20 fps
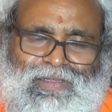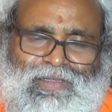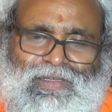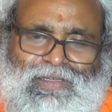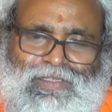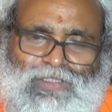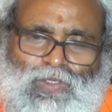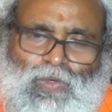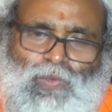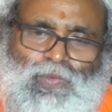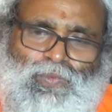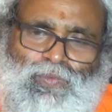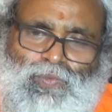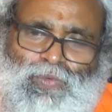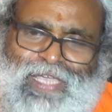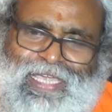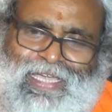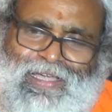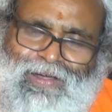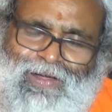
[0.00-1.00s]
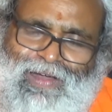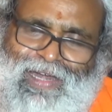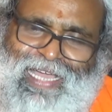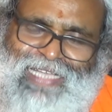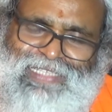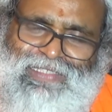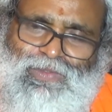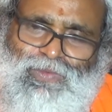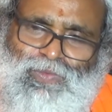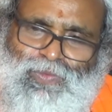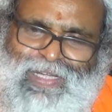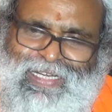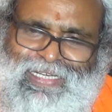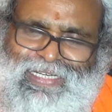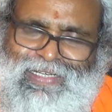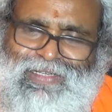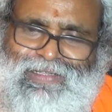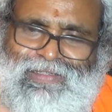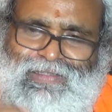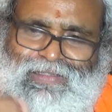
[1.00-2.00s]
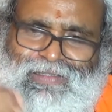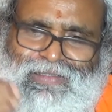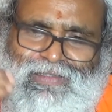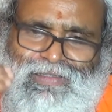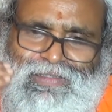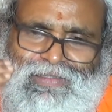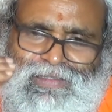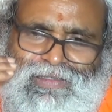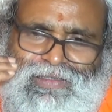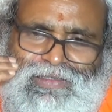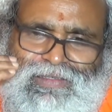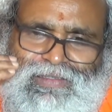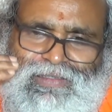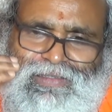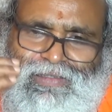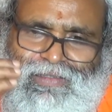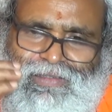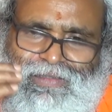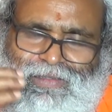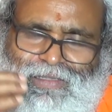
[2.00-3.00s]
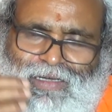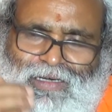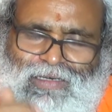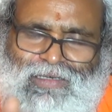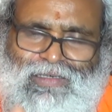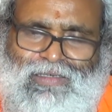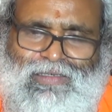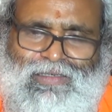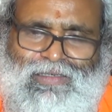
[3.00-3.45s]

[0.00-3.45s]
So we call as when the